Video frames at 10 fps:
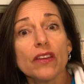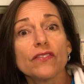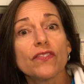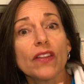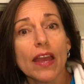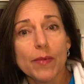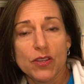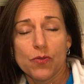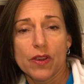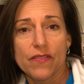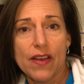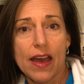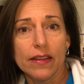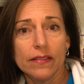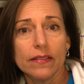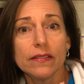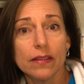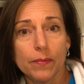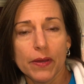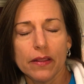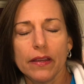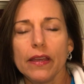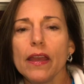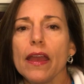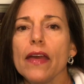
inflammatory fats, typically,